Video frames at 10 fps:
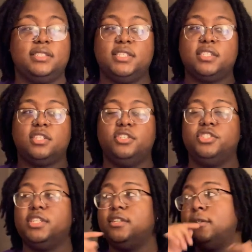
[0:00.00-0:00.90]

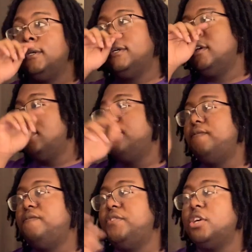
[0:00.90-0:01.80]

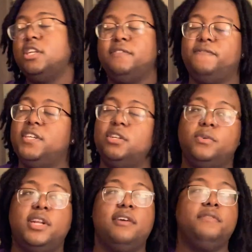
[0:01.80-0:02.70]
630 feet or
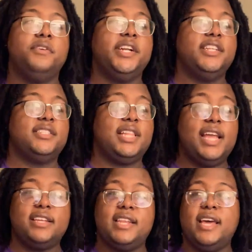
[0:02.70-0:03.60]
whatever and it's
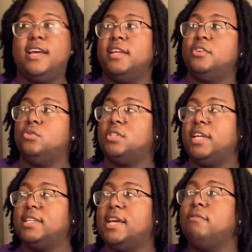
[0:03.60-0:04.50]
like that and you
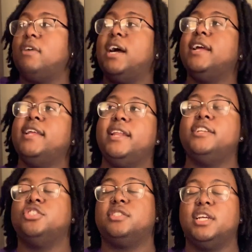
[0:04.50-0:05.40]
take that route and they
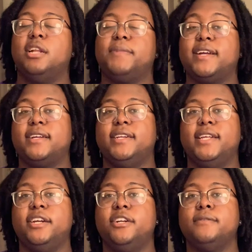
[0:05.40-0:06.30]
just set up like a
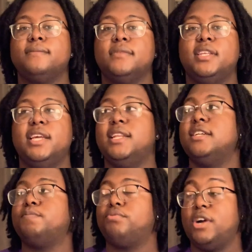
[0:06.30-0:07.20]
dinner and
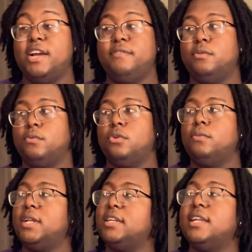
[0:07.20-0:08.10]
that's private
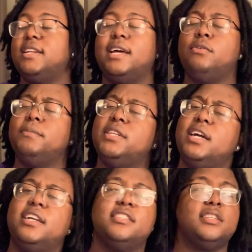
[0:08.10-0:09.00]
room like that, that would be
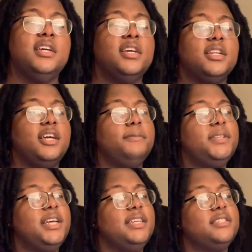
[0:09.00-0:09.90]
nice. That would be
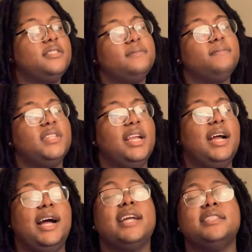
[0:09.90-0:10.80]
nice.
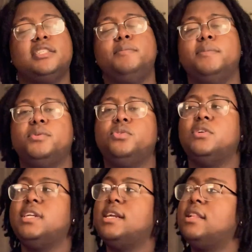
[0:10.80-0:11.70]
I, I can see people
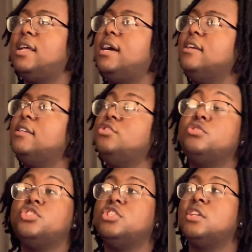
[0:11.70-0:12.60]
doing that a lot. And you
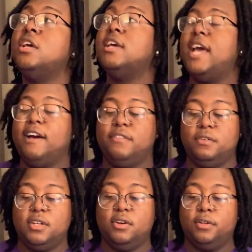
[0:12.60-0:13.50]
can just have
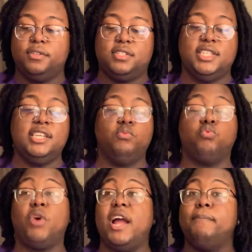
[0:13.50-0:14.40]
a, a seat
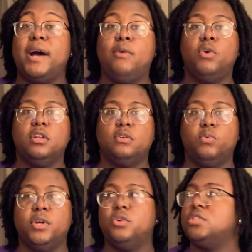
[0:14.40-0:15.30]
right by one of the
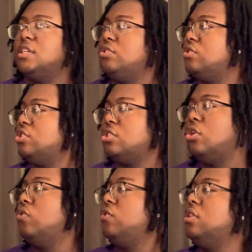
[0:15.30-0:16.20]
windows and you can just
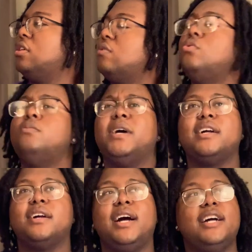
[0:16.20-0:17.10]
overlook. Oh my
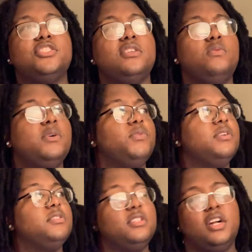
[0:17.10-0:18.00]
God, I should have went when it
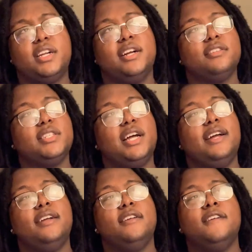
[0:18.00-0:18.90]
was dark outside.